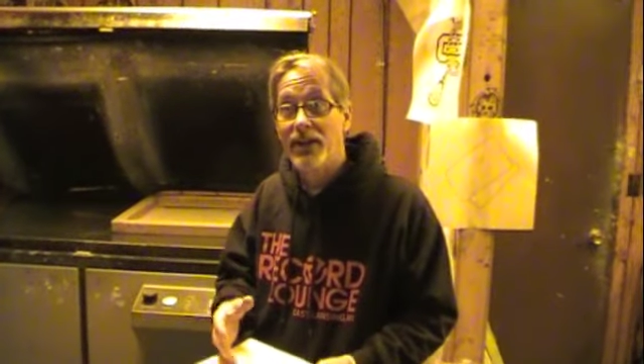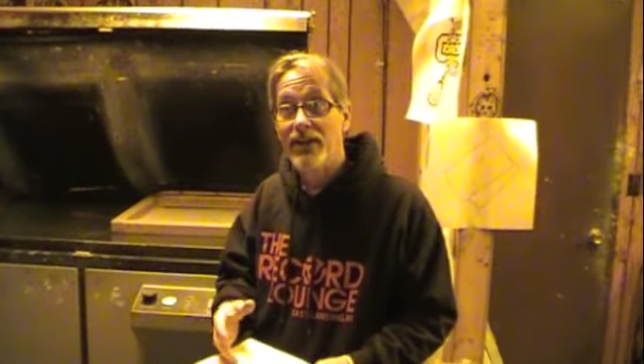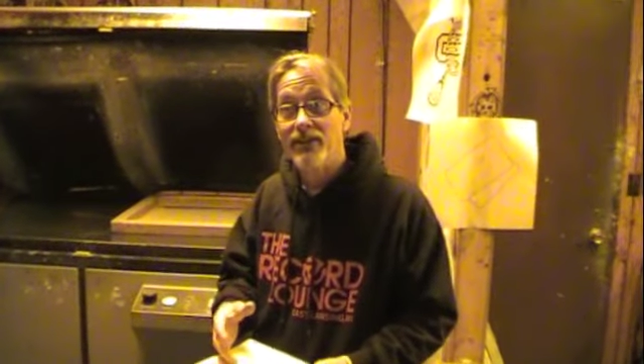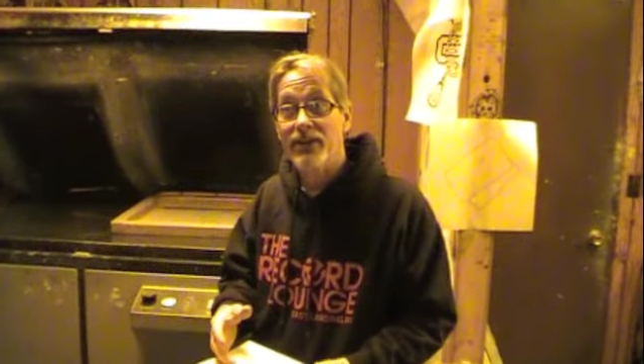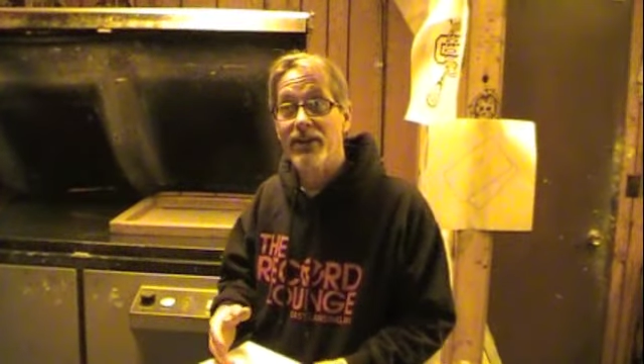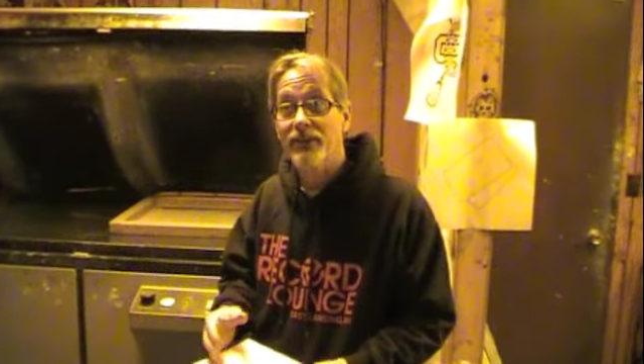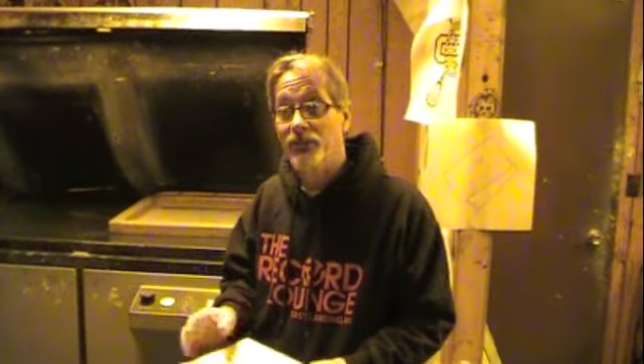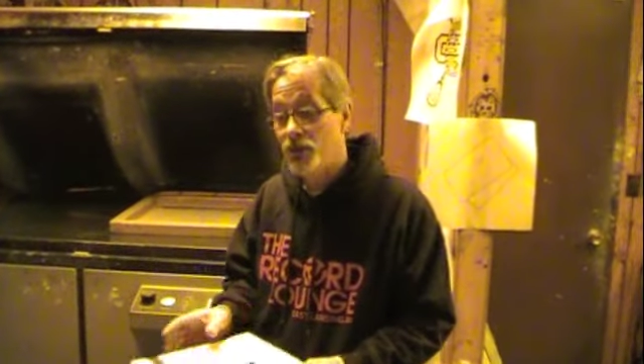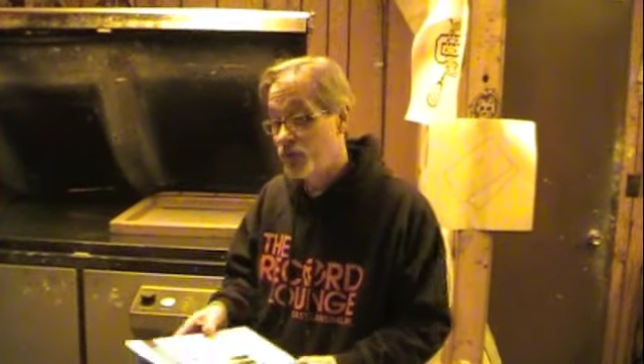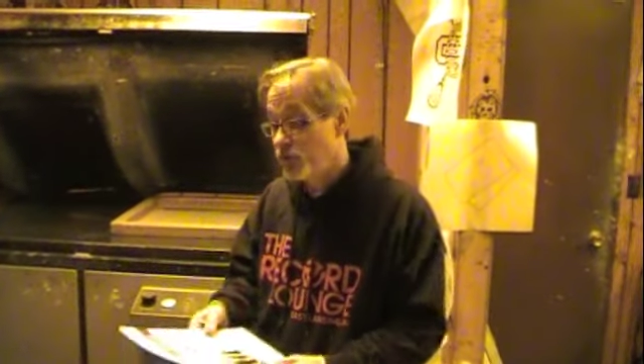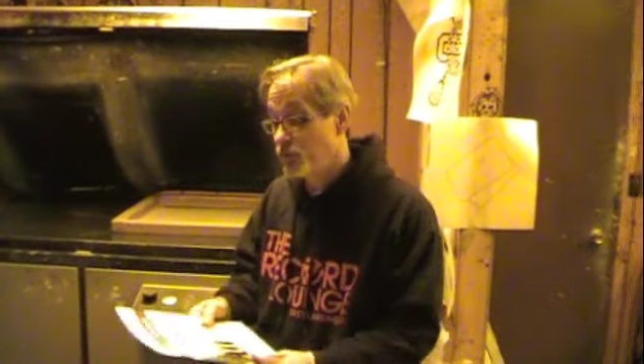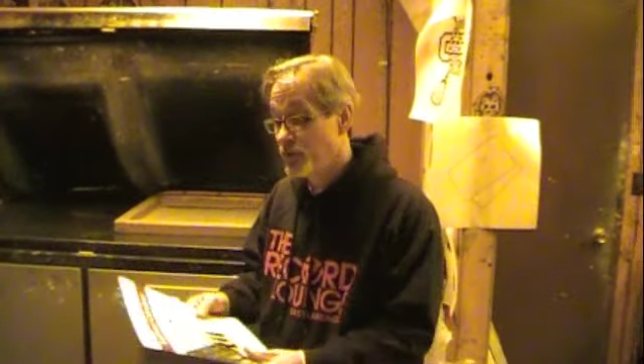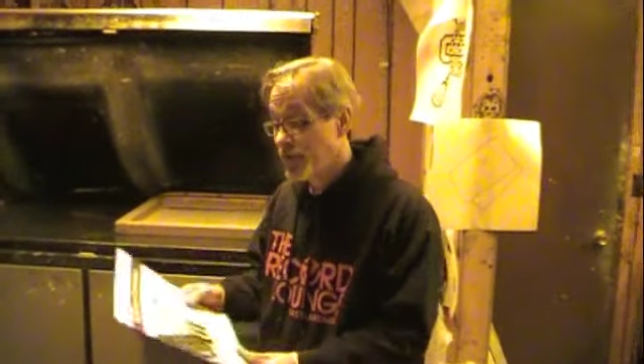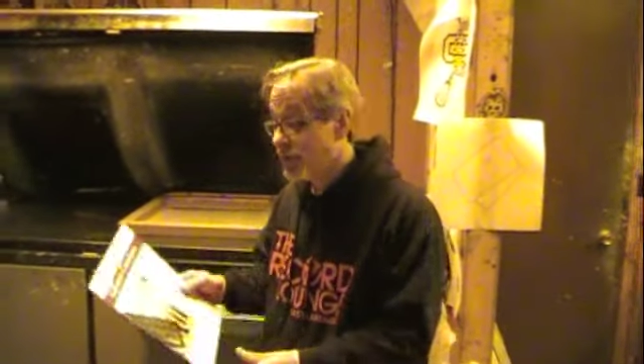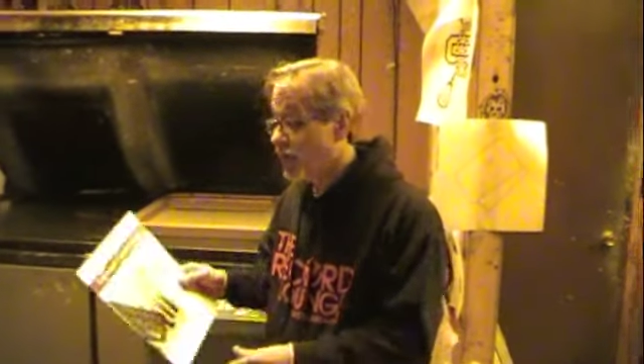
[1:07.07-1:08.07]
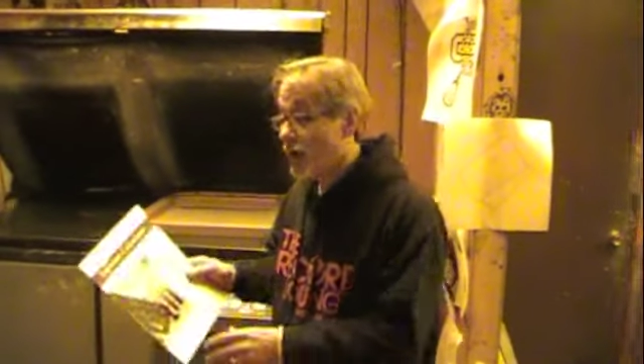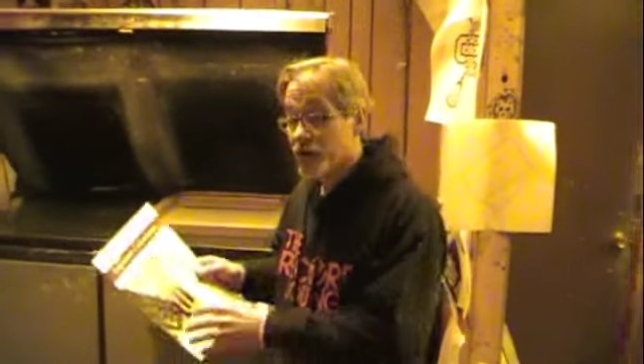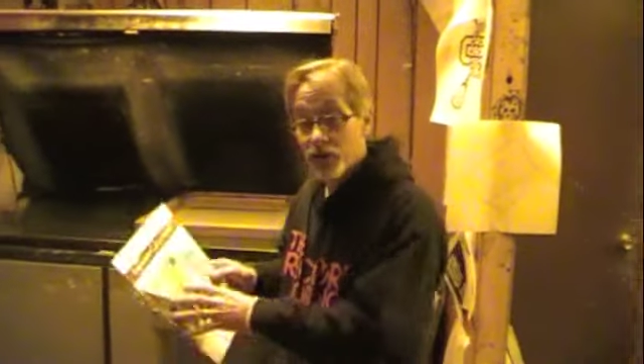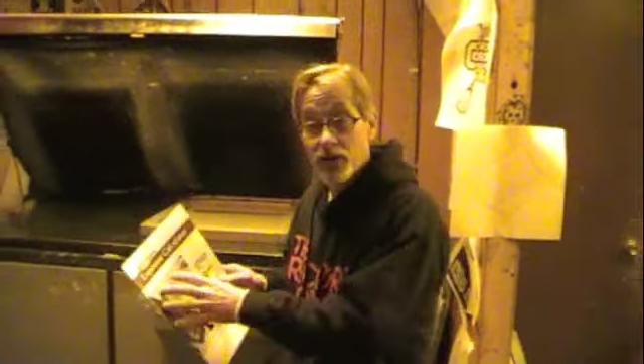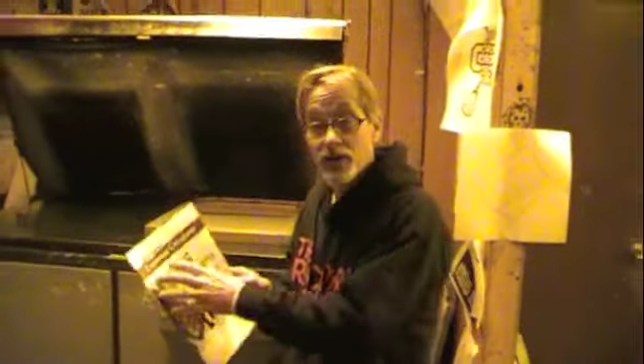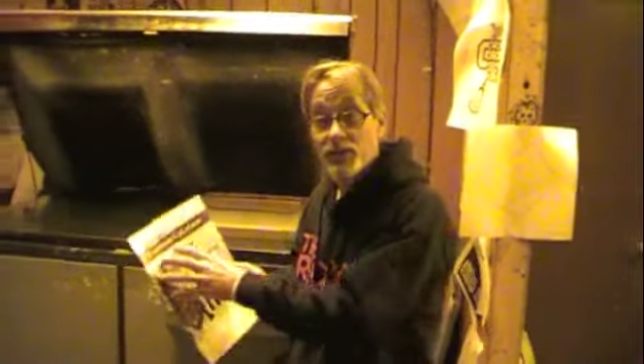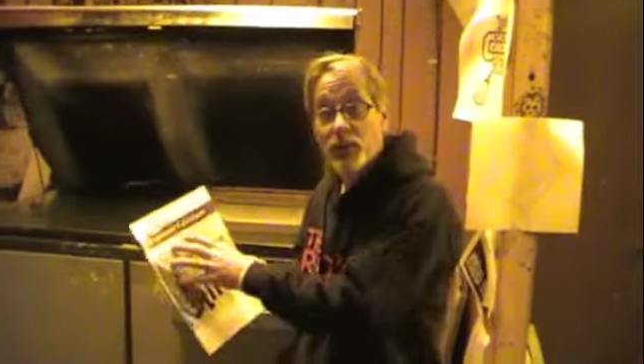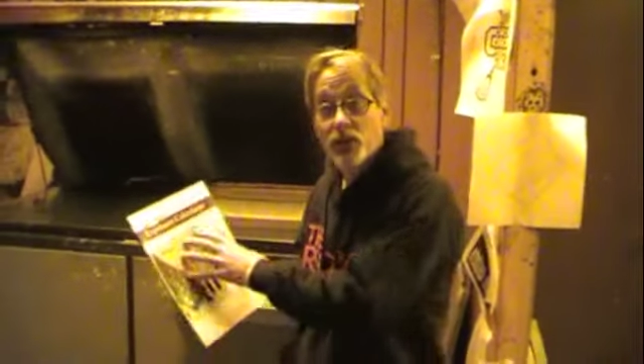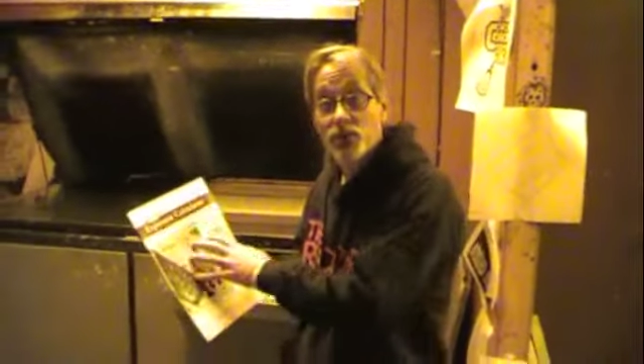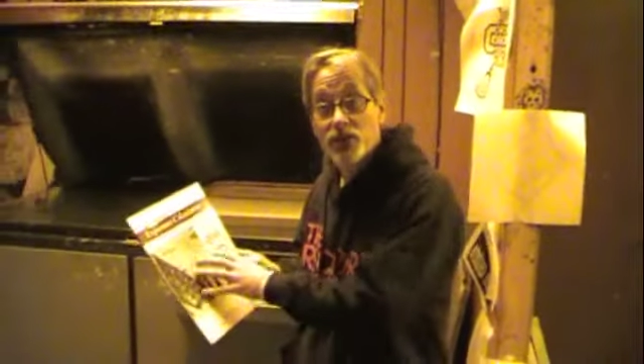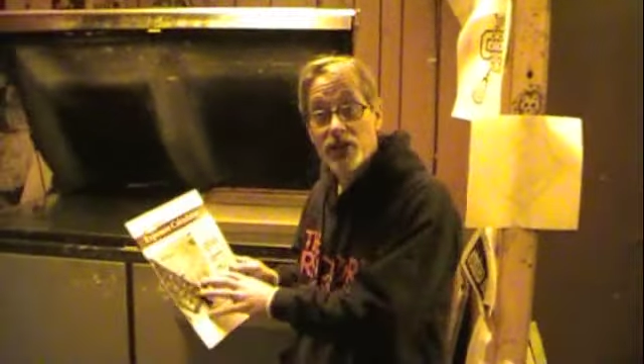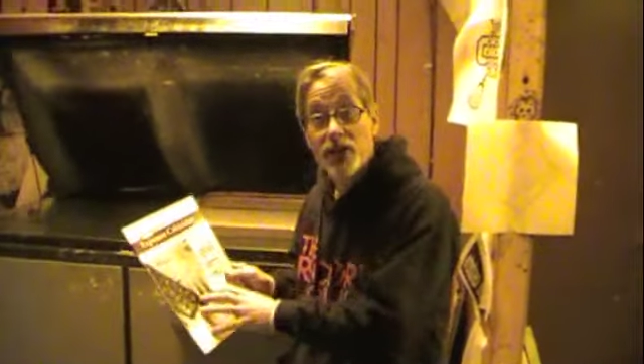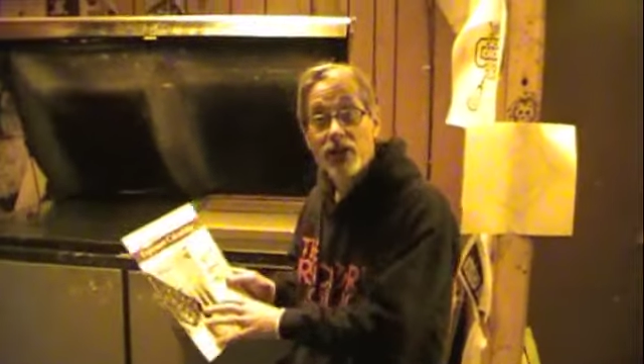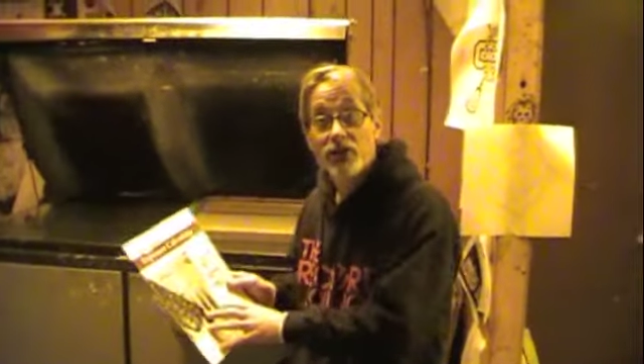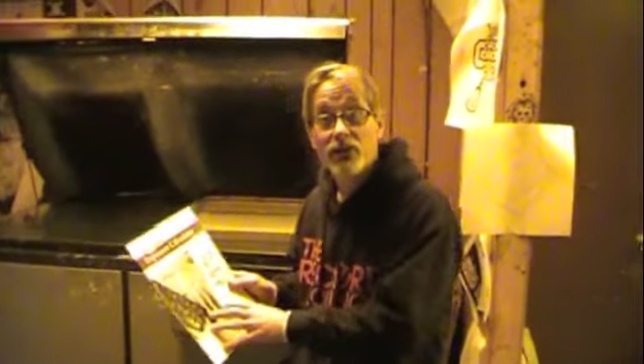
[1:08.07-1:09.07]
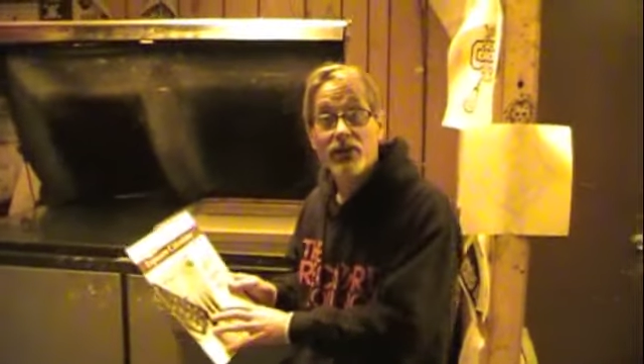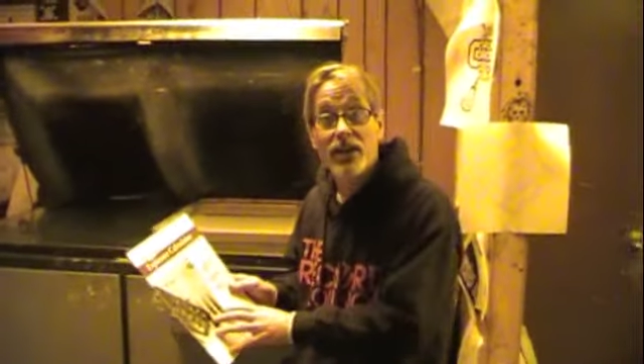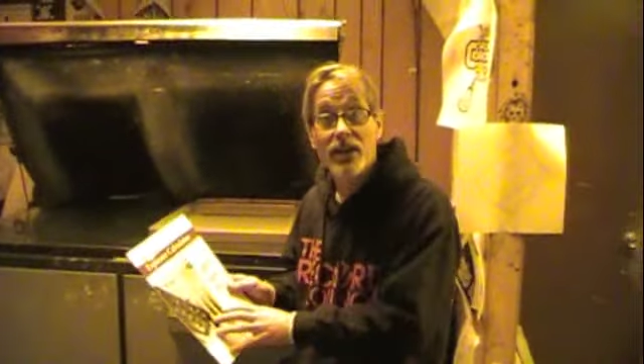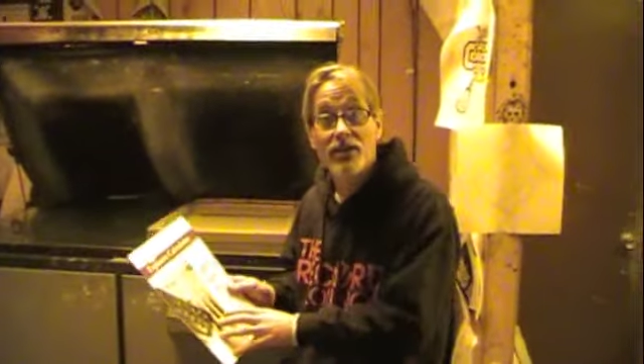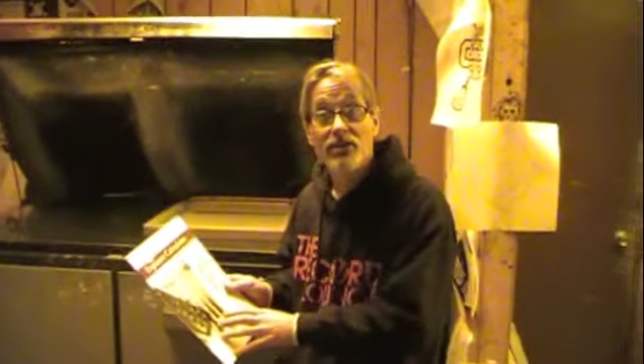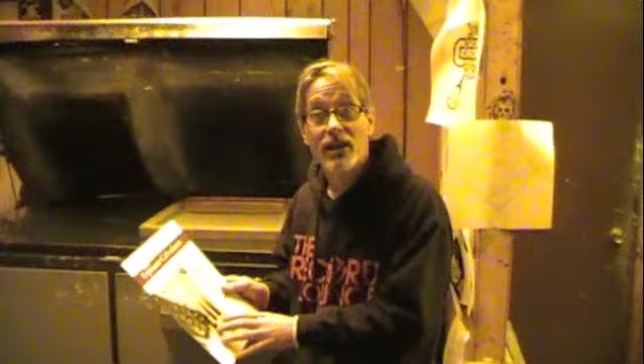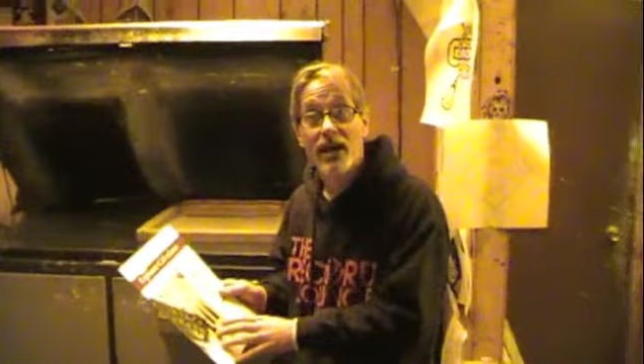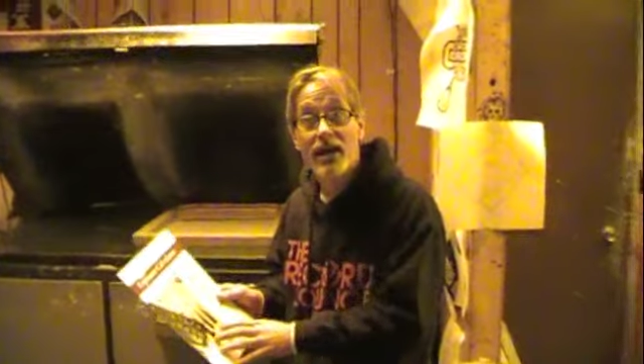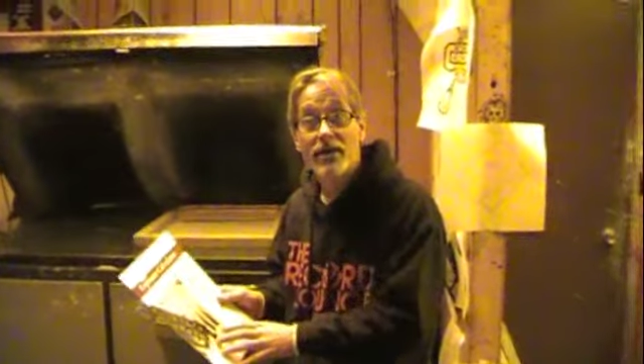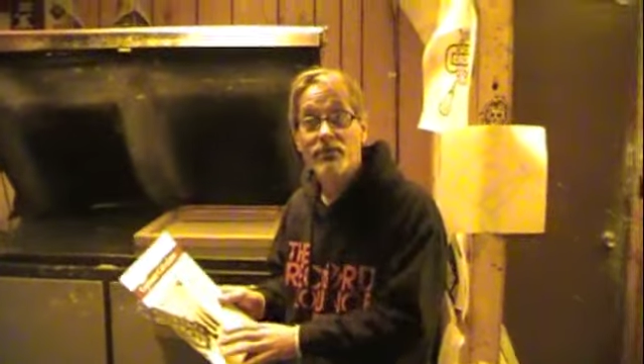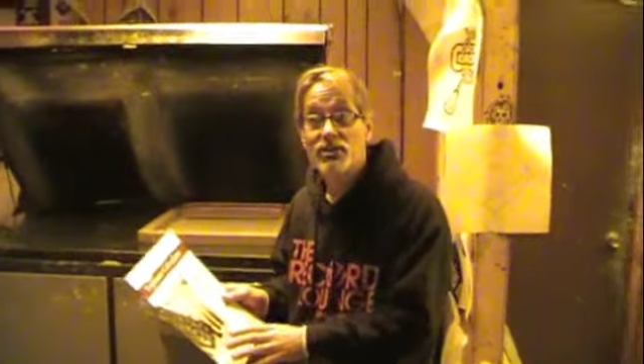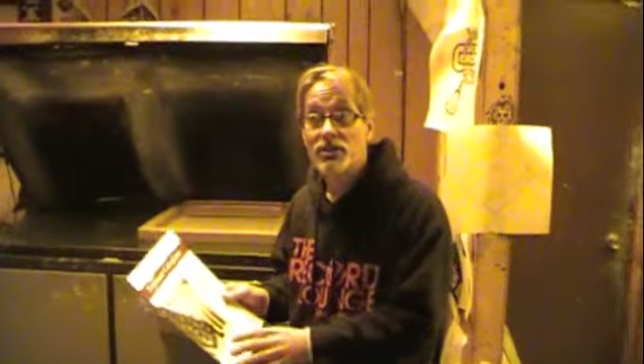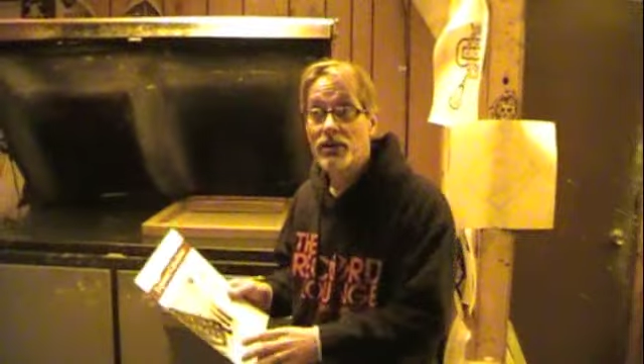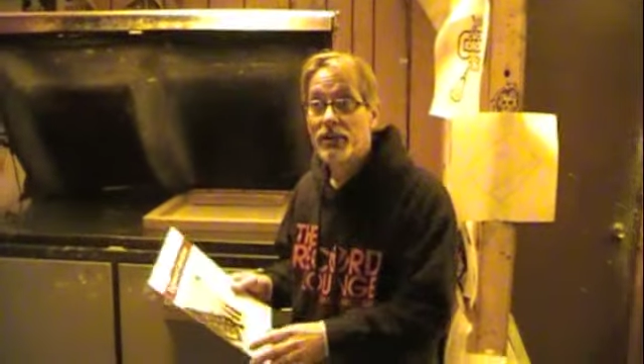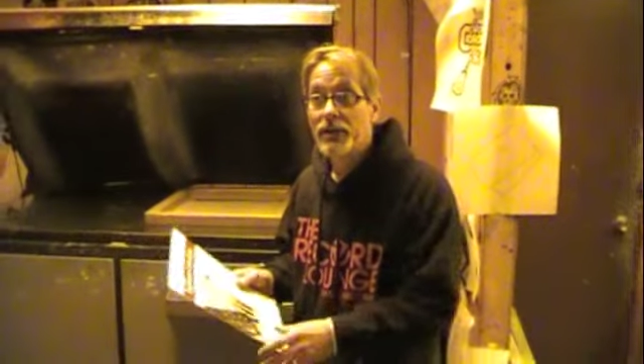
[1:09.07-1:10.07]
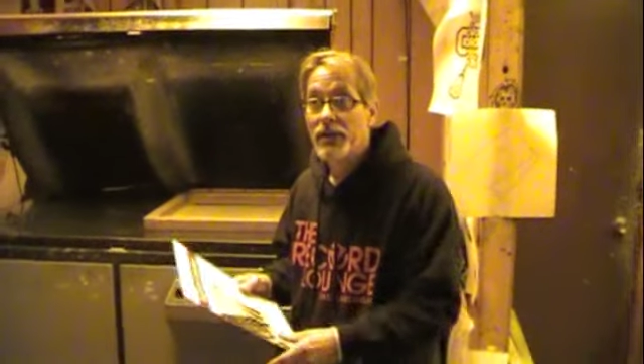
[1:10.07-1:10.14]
Even if you did all your exposure calculator times,